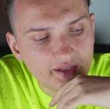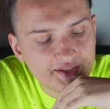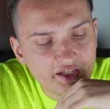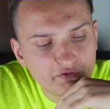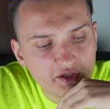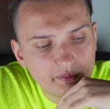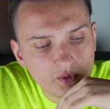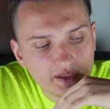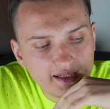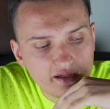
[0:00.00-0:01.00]
Something
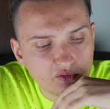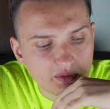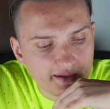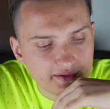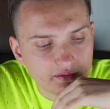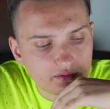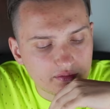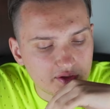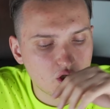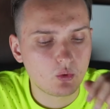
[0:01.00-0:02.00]
about Indian Blast.
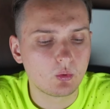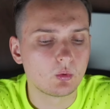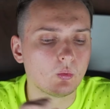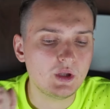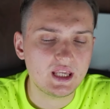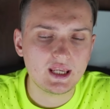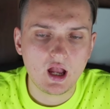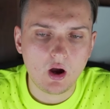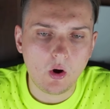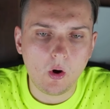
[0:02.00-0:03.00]
So we
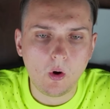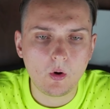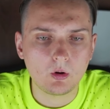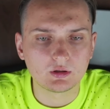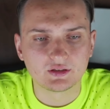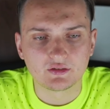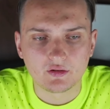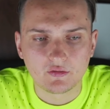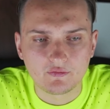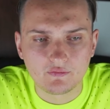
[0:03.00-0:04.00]
hold
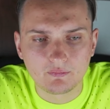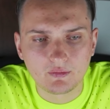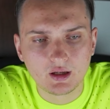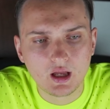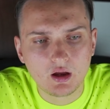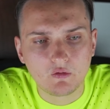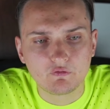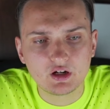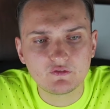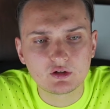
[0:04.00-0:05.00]

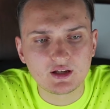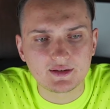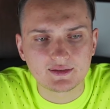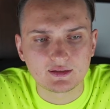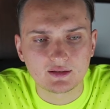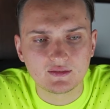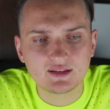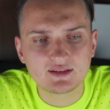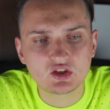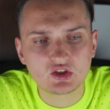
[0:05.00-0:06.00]
very, very nicely. This
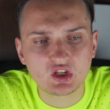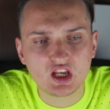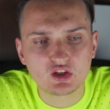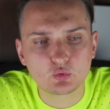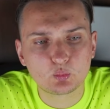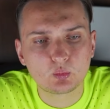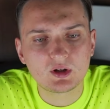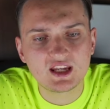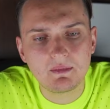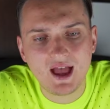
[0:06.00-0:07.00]
is just a
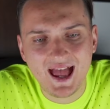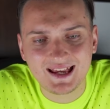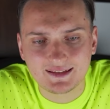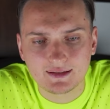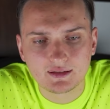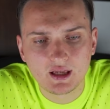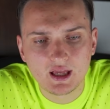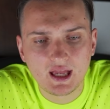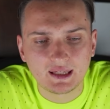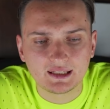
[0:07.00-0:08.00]
supreme asset
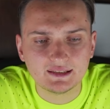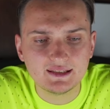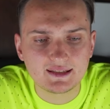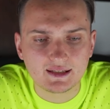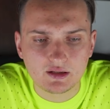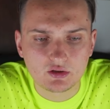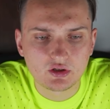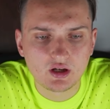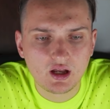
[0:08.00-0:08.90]
at this stage.